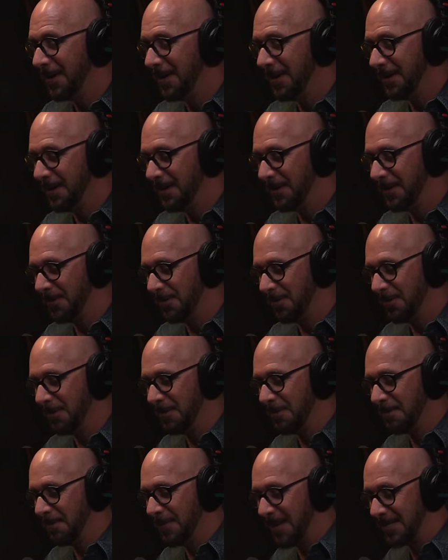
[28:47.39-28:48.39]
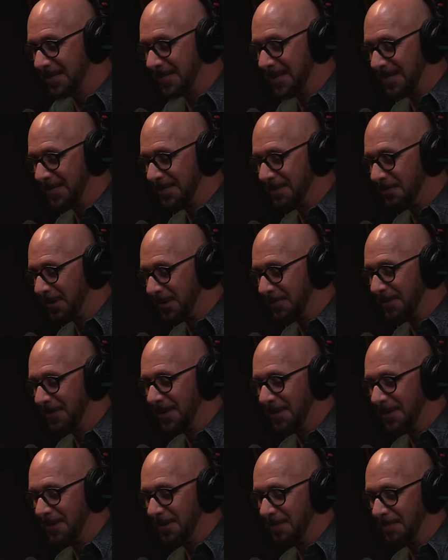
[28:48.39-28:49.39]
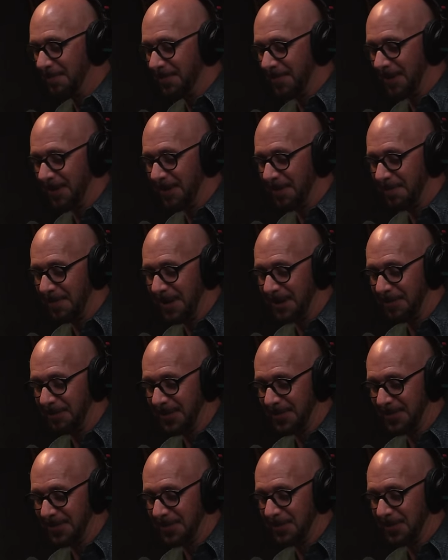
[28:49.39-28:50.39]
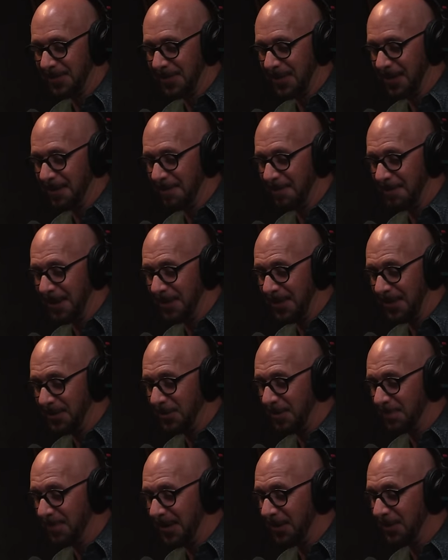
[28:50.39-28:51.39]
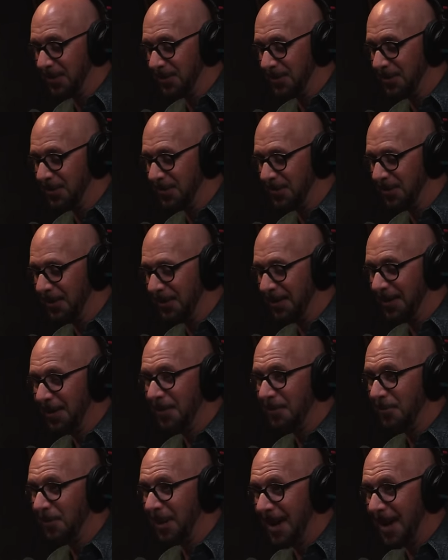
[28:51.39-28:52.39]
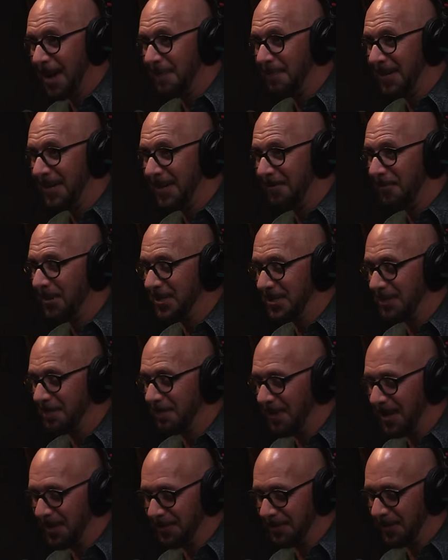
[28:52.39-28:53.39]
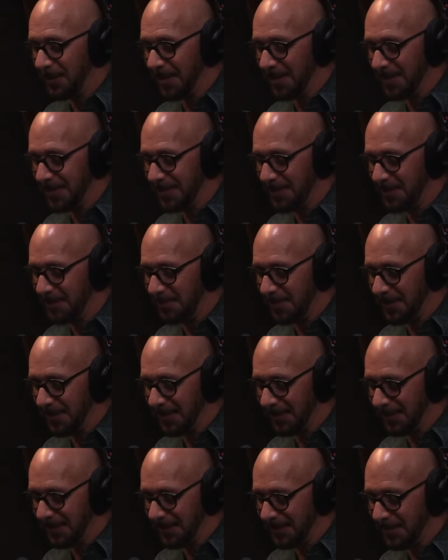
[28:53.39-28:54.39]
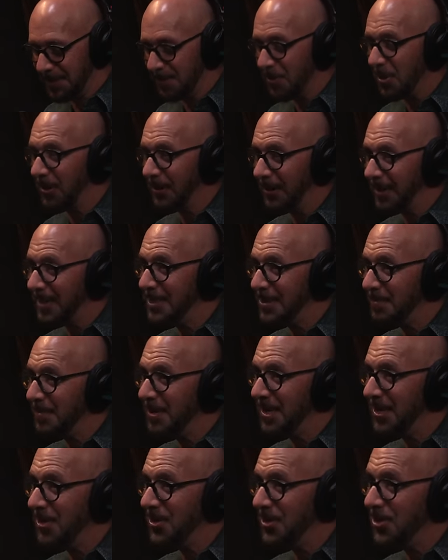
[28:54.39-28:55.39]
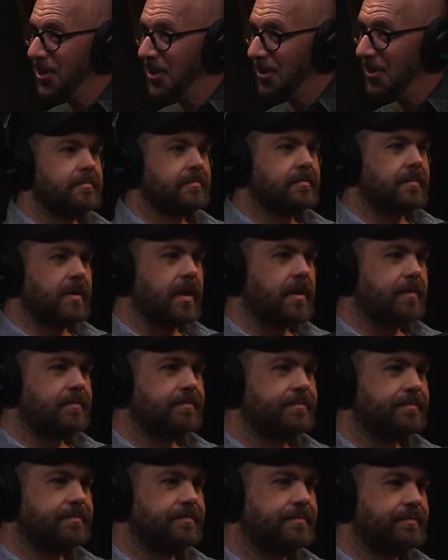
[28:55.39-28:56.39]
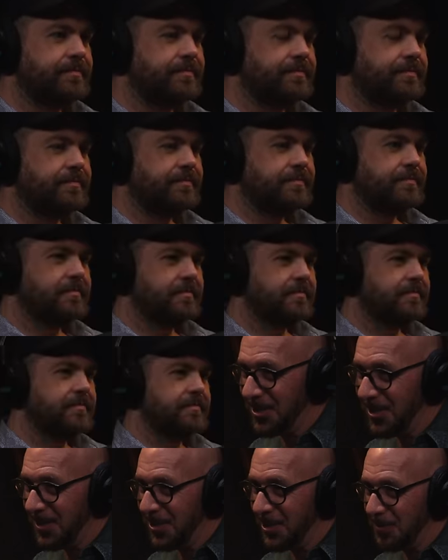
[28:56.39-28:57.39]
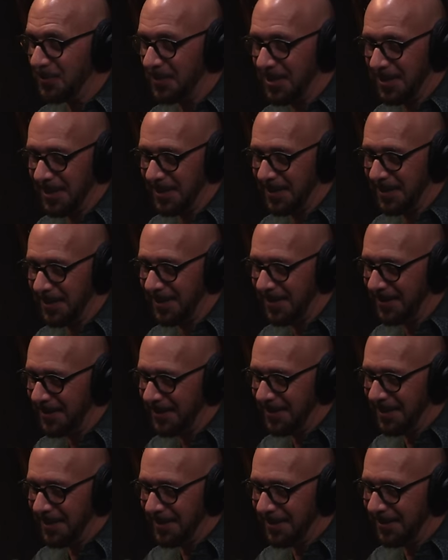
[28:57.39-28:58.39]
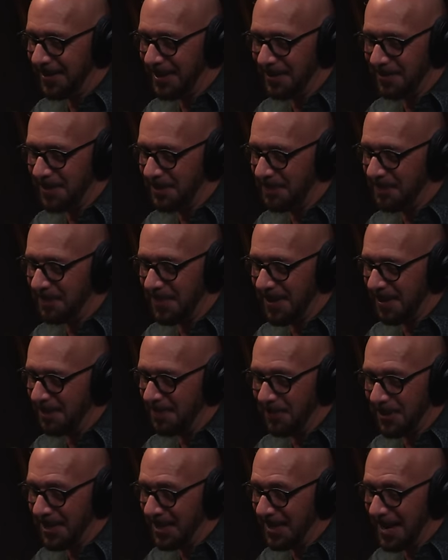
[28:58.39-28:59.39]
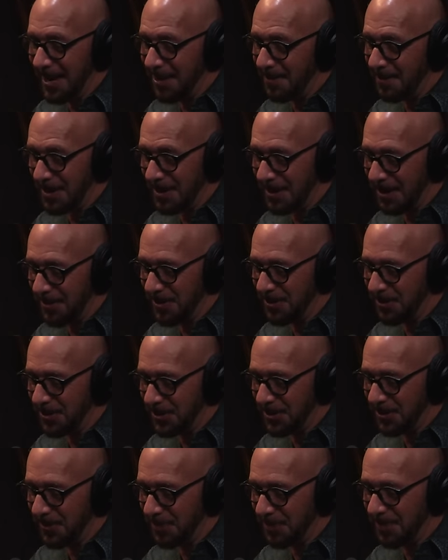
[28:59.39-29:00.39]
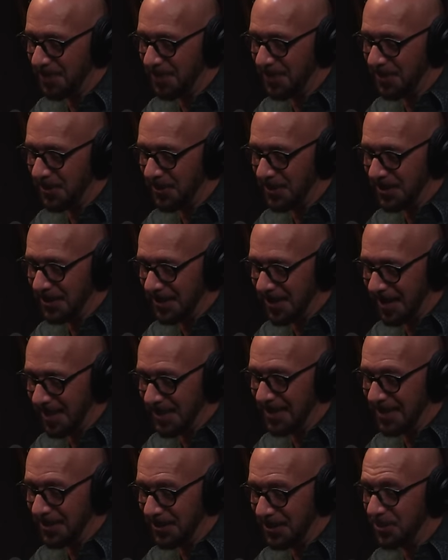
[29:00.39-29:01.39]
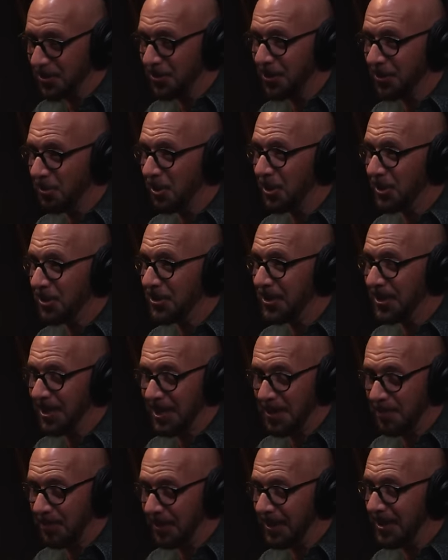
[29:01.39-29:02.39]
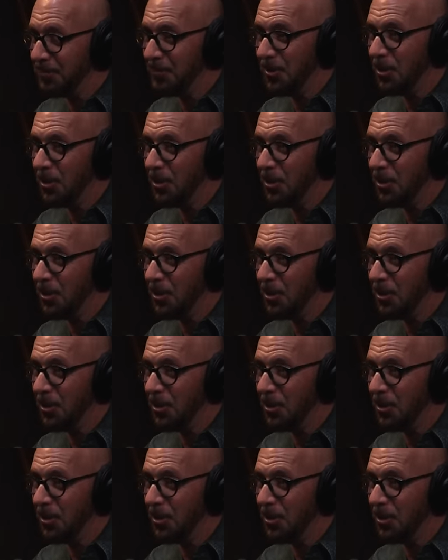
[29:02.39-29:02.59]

uh, or essays or whatever they are, um, manifestos, um, and then you compare it to what happened. It wasn't meant for like some small elite to be in charge. Like, yeah. The workers are supposed to be in charge, but then they were, I'm reading now about how they're just, there are these ideas to turn the workers into complete